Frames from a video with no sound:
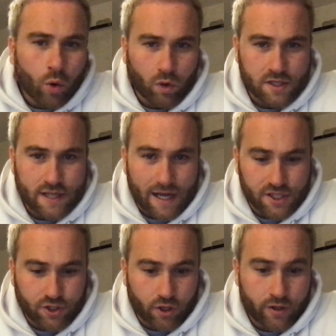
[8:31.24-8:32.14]
Once
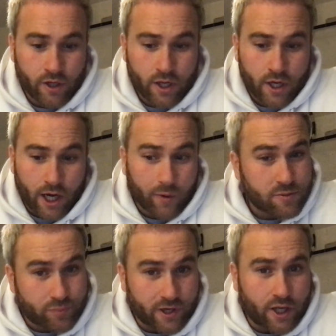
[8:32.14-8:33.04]
that's done, I
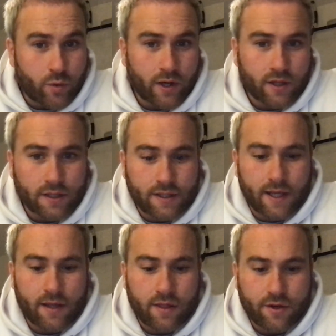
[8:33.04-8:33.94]
was pretty quickly
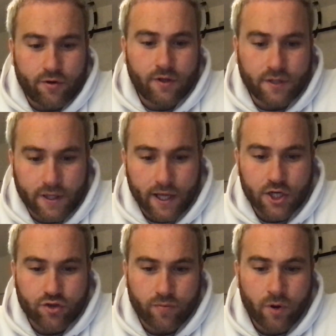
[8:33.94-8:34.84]
taken through into the
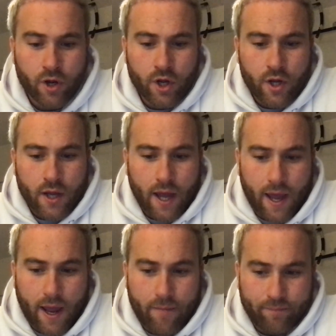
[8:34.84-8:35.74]
next room,
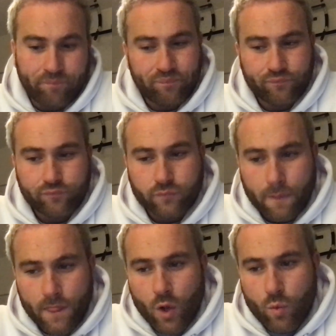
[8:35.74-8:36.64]

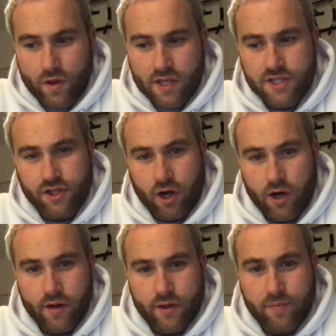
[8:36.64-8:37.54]
where they
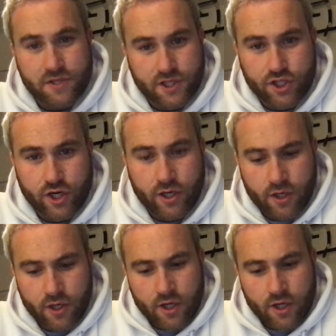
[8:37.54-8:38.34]
start the procedure.